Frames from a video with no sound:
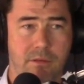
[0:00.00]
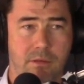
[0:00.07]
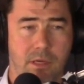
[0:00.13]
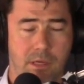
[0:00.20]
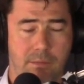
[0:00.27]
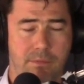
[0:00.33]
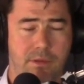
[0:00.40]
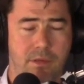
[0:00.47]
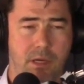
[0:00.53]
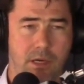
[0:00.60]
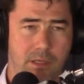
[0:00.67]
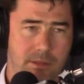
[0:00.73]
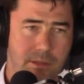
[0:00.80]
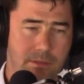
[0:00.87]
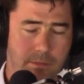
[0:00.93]
and I'm and
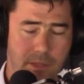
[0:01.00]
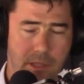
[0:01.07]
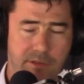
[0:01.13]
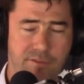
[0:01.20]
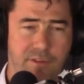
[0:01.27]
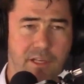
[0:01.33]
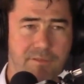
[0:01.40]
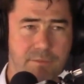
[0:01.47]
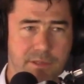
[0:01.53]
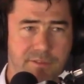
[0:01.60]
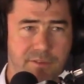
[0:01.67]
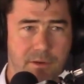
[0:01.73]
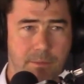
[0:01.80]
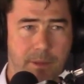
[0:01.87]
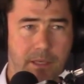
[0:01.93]
it's you know forgive me
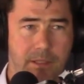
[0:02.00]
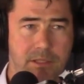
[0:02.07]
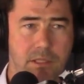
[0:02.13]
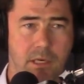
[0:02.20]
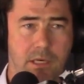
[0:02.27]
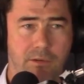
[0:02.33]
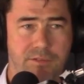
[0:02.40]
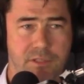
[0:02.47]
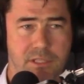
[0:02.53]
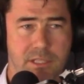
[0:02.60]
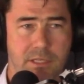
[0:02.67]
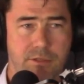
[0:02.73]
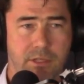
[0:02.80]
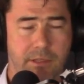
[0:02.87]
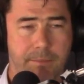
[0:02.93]
for it being slightly officer
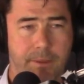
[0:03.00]
centric,